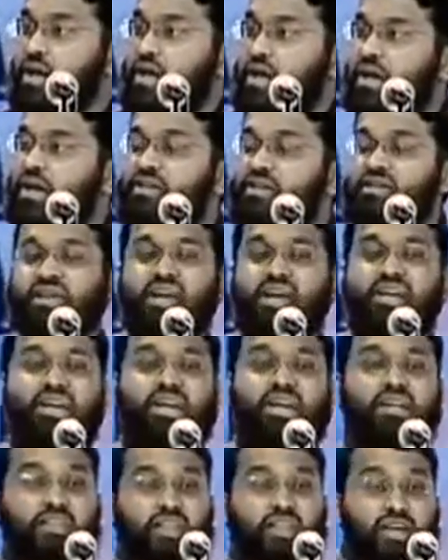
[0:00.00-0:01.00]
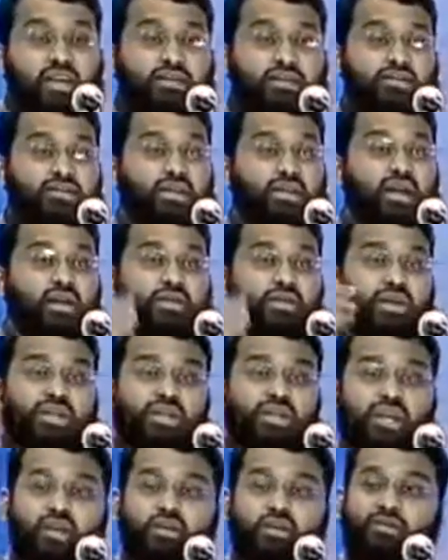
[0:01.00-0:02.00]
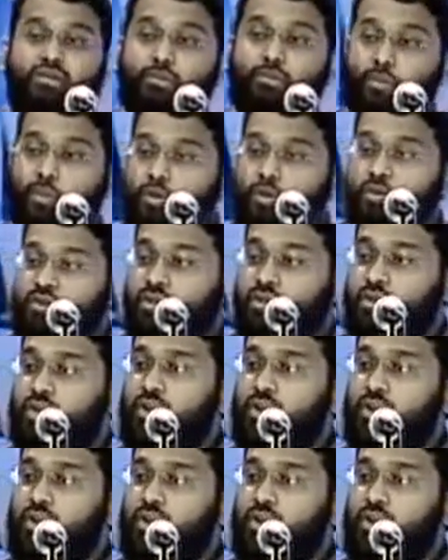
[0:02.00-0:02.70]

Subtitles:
is that he thinks that he is a person